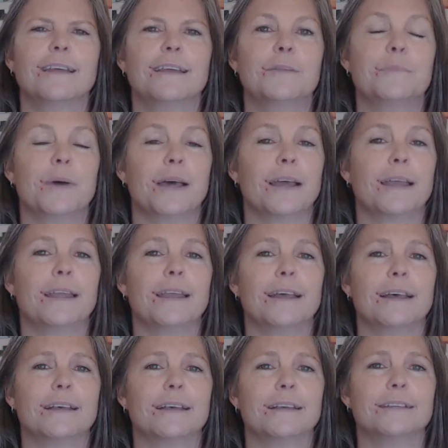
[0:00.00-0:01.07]
and by
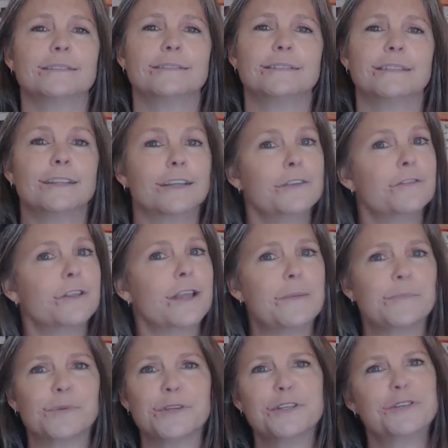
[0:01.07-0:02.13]
uh, looking for
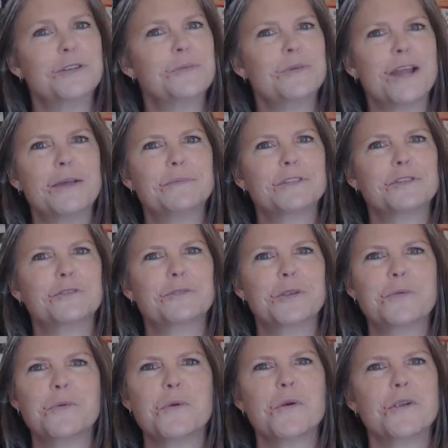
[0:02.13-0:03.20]
that pre trib rapture
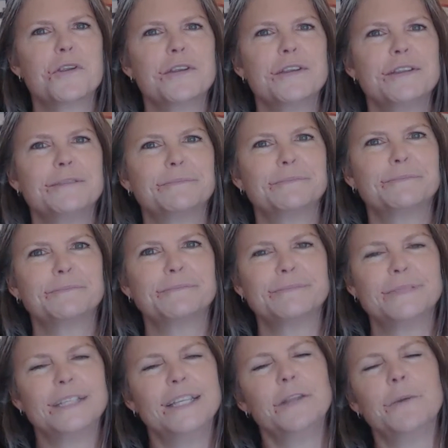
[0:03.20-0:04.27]
reward.
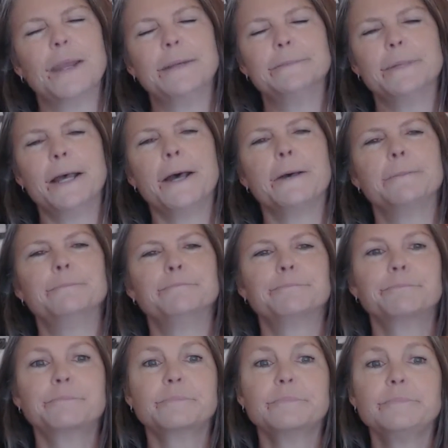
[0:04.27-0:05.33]
Anyway,
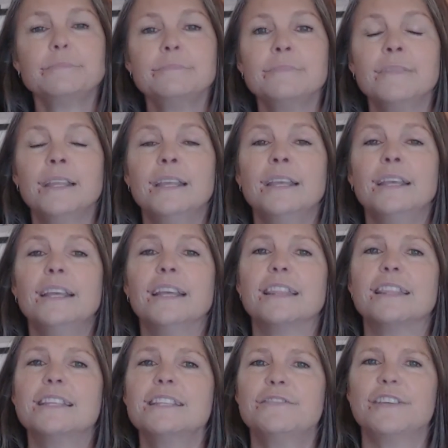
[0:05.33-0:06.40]
um,
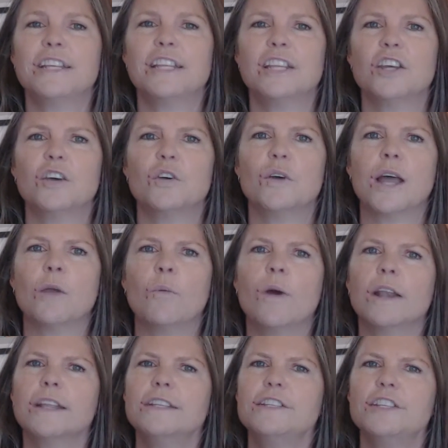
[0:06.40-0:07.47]
this video, I
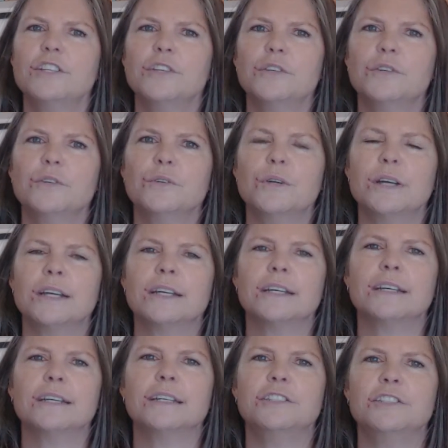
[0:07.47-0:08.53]
wanted to
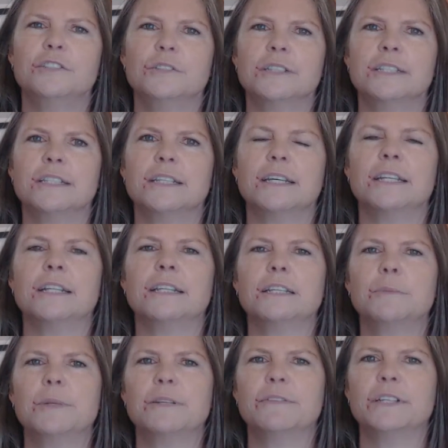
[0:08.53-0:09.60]
uh, do an, a
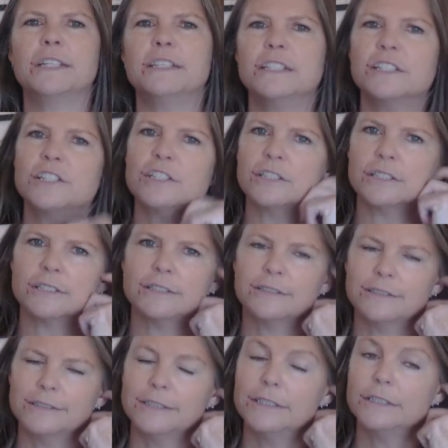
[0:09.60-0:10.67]
little bit of an
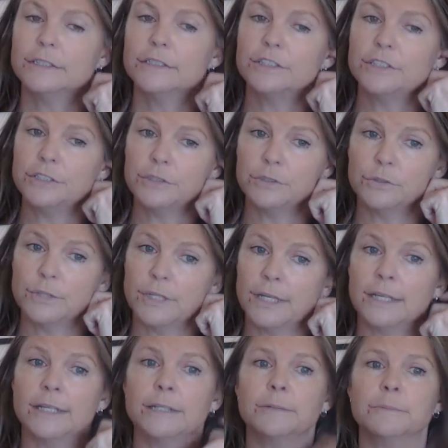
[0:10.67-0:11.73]
addition to
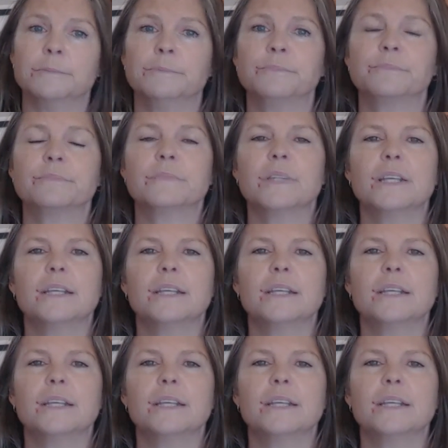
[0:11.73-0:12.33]
um,